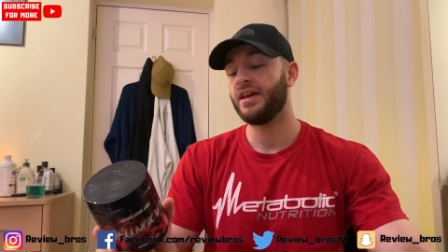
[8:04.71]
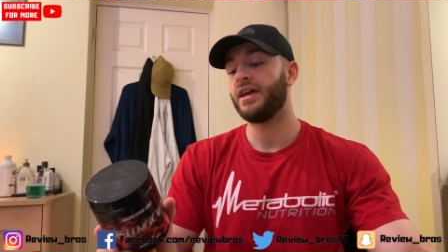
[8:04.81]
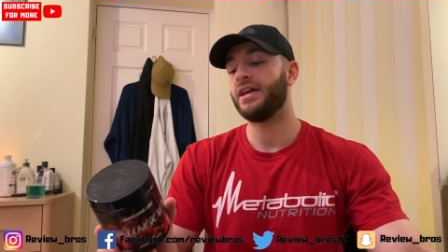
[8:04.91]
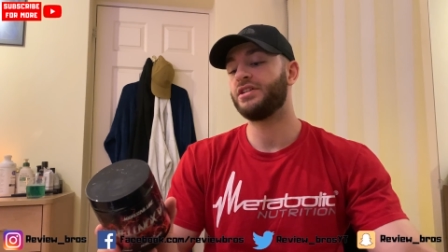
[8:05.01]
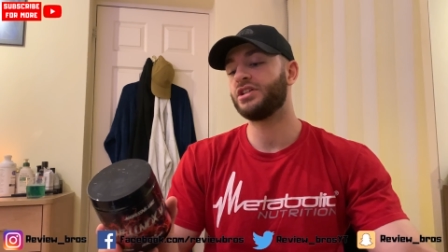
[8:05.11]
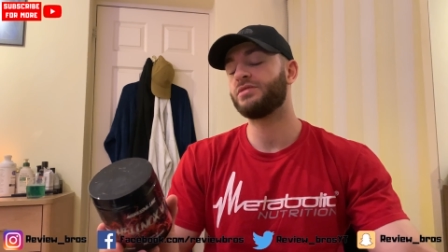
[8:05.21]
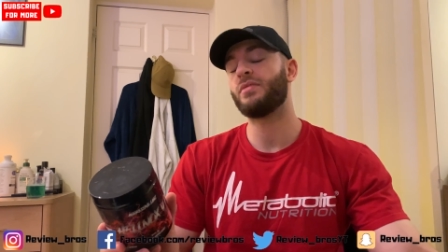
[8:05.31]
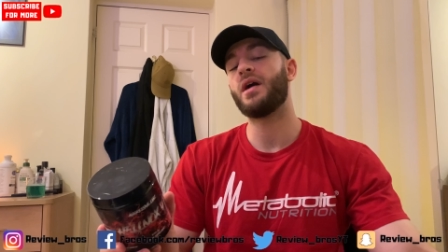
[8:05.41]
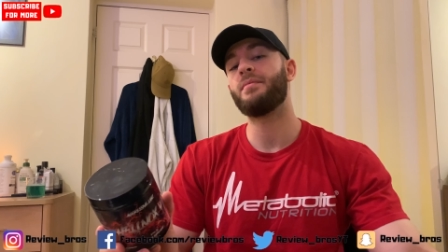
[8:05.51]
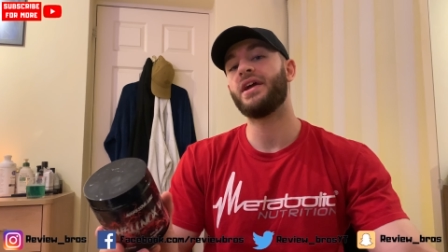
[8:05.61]
It just
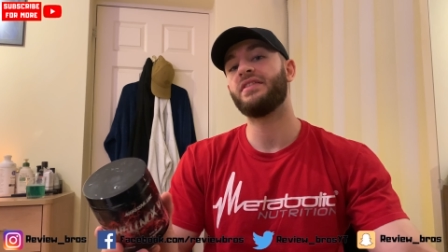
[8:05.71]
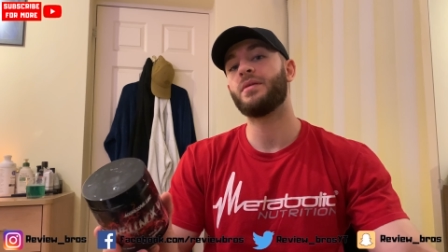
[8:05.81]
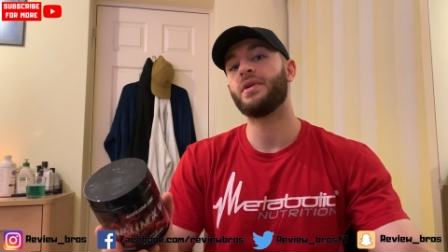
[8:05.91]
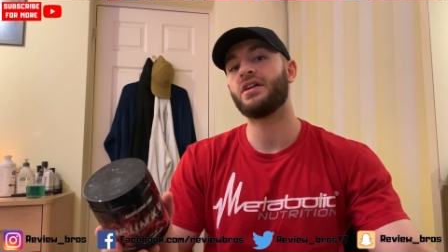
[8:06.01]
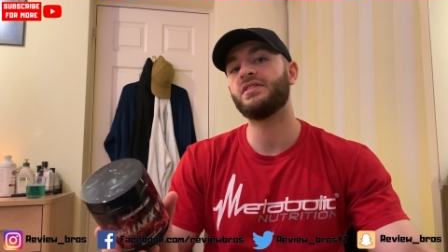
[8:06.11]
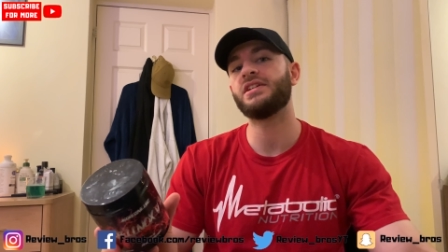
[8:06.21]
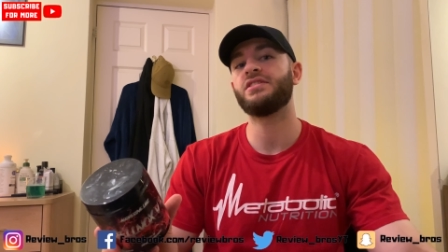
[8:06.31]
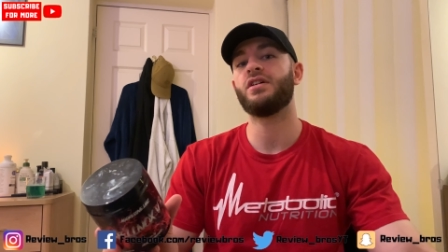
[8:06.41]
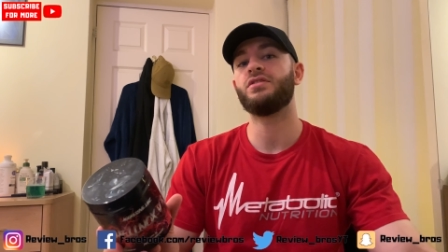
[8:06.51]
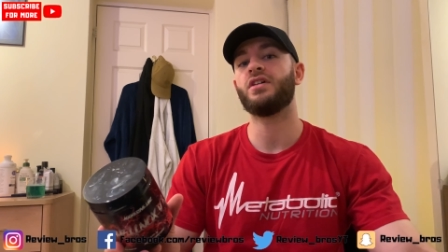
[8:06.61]
might mean that because there's
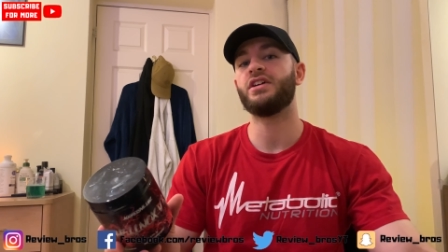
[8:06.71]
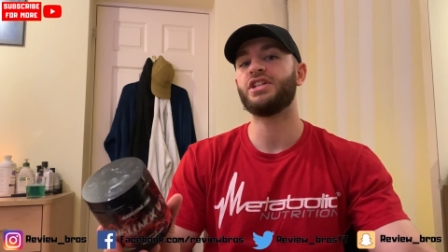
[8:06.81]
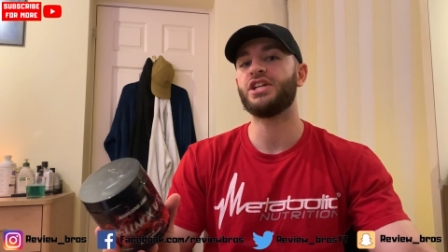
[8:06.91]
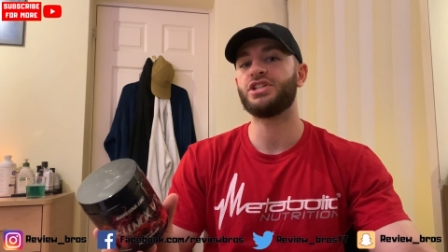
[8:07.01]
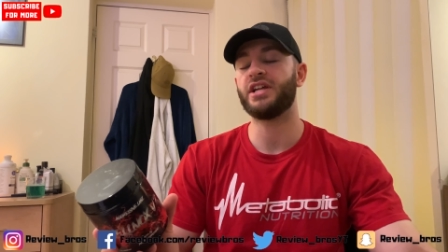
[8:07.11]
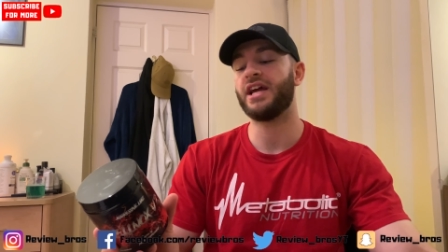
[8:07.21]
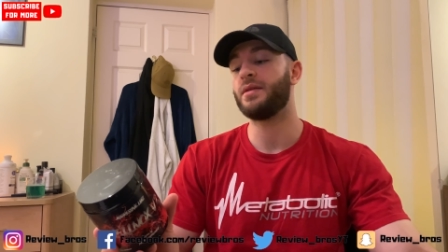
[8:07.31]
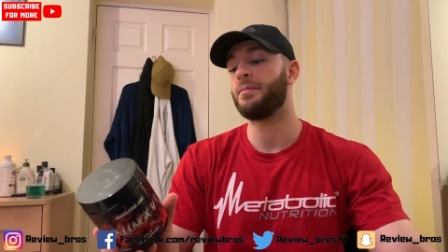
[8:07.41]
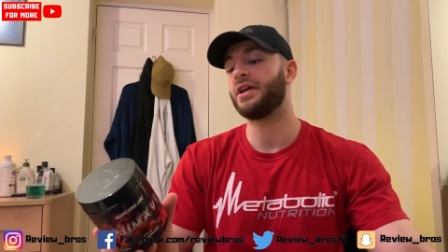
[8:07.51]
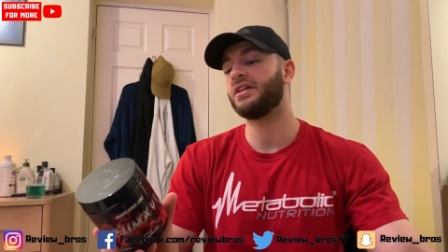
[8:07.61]
no digestion aid
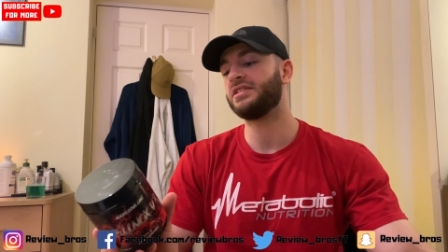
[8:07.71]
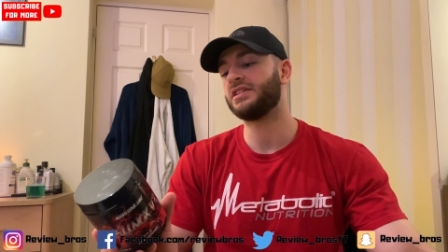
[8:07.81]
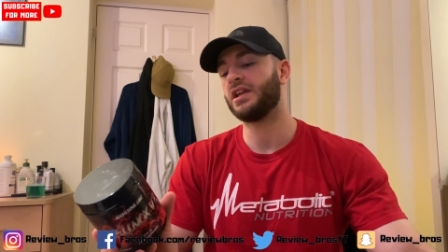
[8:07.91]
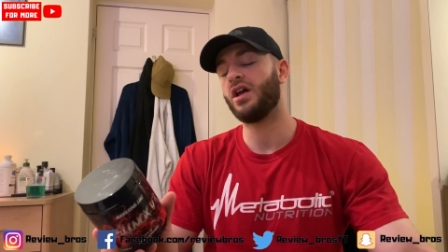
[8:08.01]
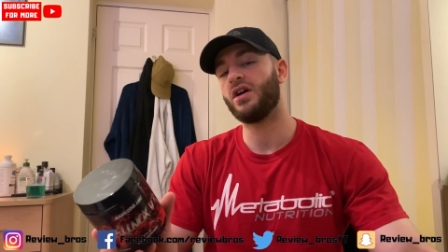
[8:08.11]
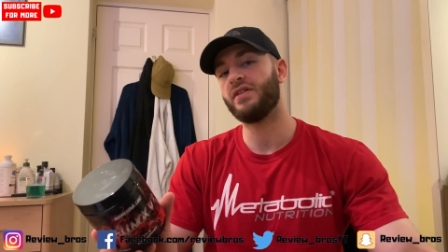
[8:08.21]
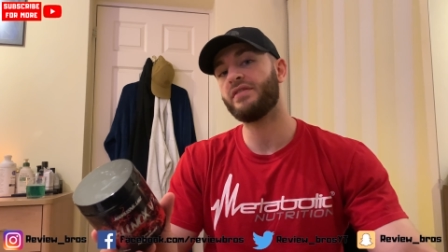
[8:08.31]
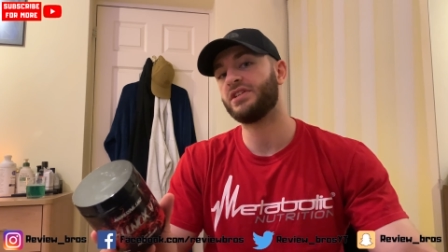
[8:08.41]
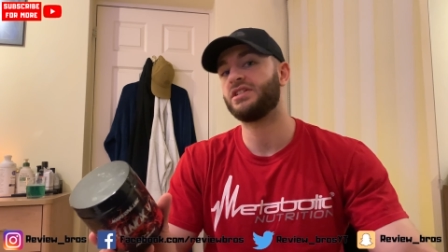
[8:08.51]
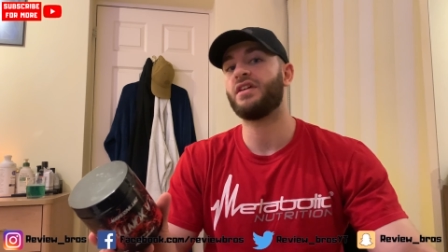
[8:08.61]
and because there's a lot of
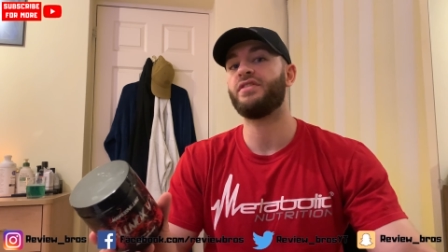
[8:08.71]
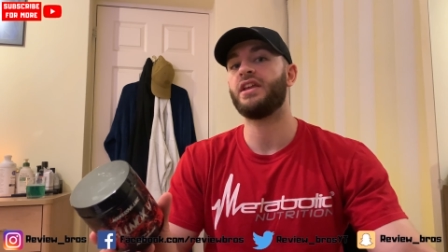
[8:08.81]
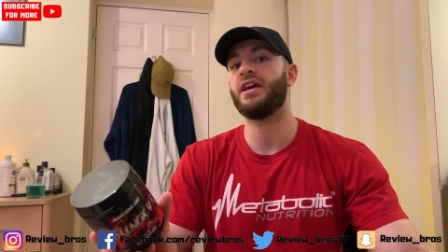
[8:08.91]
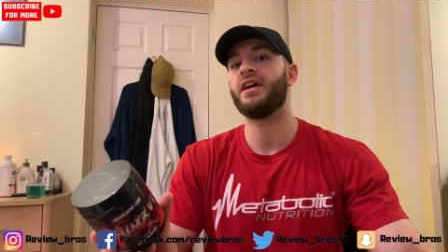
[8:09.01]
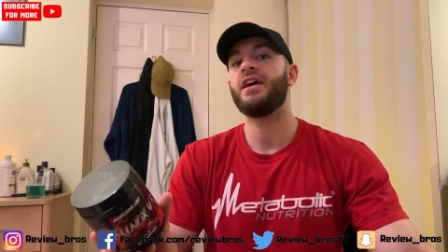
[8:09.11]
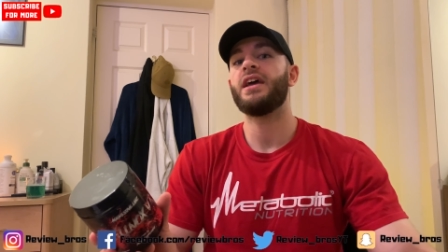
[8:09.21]
other stuff in here,